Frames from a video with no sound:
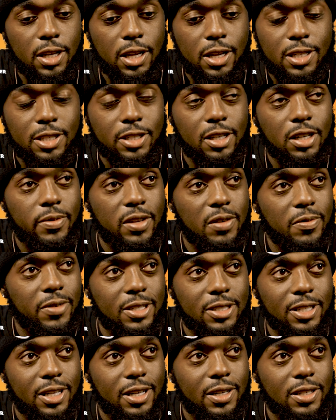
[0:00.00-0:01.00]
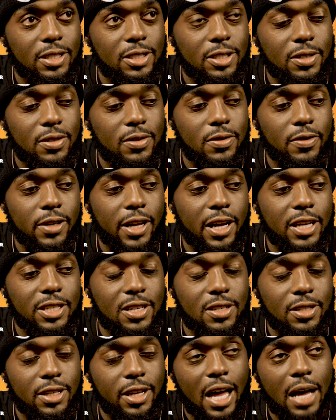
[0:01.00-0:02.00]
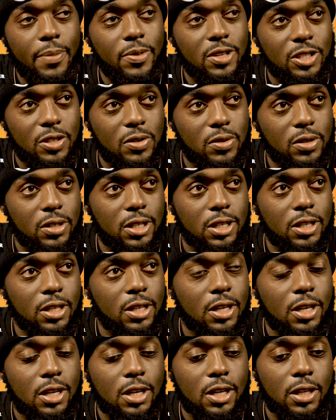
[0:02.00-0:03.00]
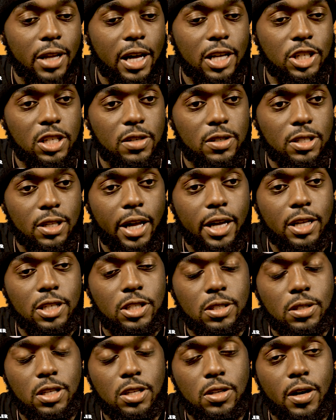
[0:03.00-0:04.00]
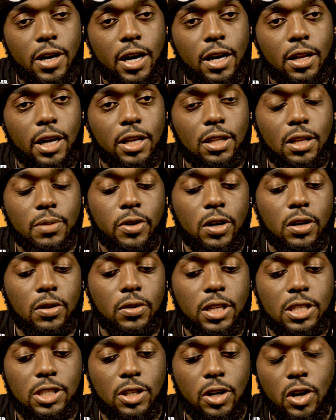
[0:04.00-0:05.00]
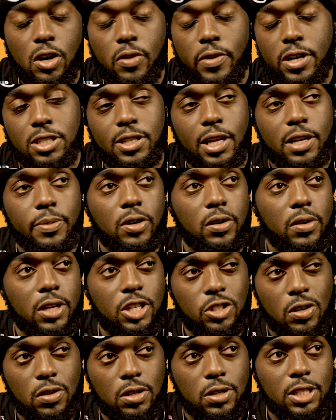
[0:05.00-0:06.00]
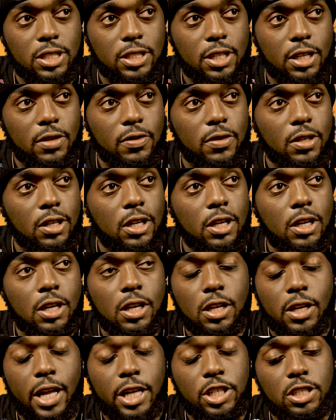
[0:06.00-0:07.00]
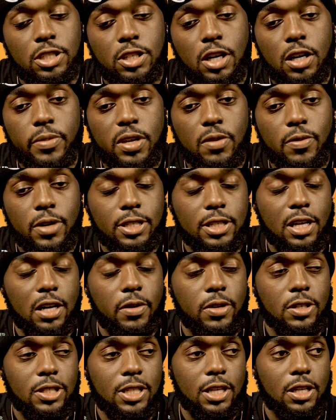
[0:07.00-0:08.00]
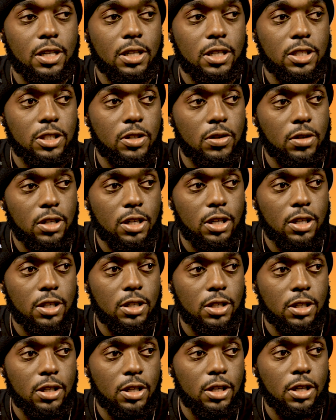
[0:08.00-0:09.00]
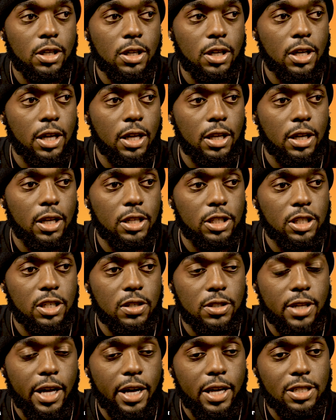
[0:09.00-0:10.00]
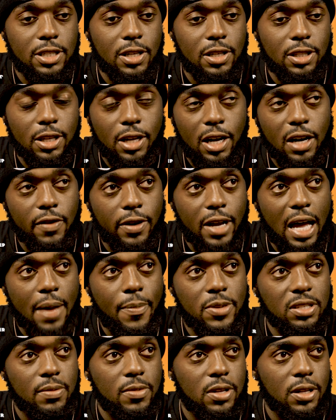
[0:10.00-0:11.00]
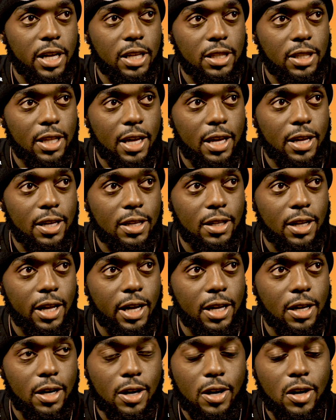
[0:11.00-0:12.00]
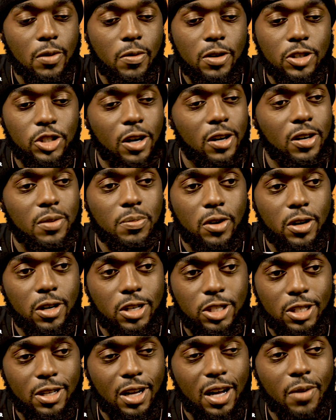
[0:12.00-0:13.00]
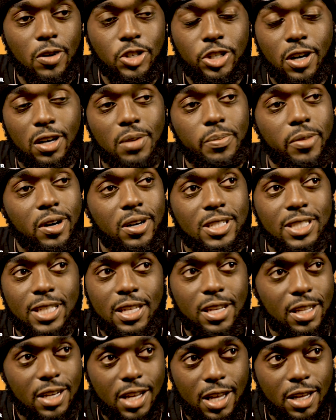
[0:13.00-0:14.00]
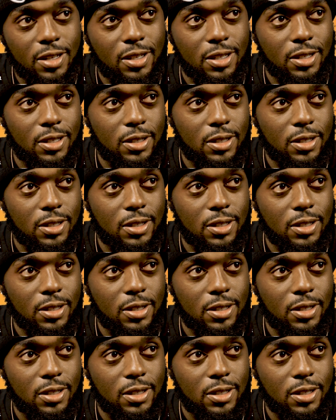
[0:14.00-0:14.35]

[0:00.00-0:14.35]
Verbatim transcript: Nia told me one time too, like something happened to her. Like she was like, you know how like the police always like police shooting and stuff. Like she told me one time we were sitting in the studio. And then she was like, if something ever happens to me like that, like I don't want y'all to march. I want y'all to burn the city down.